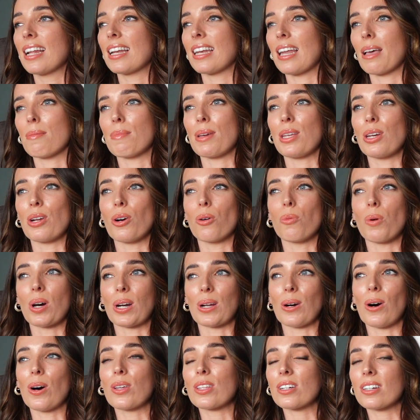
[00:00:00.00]
Let me know
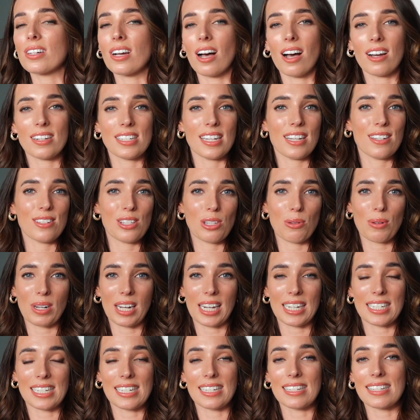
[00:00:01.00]
what other cocktails you would
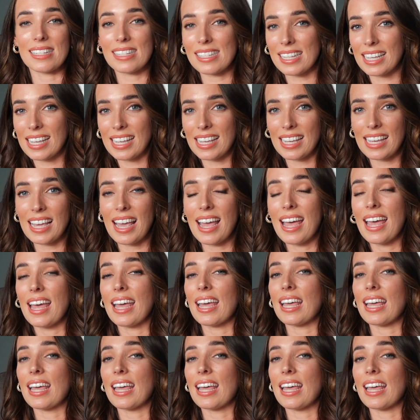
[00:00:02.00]
like to see.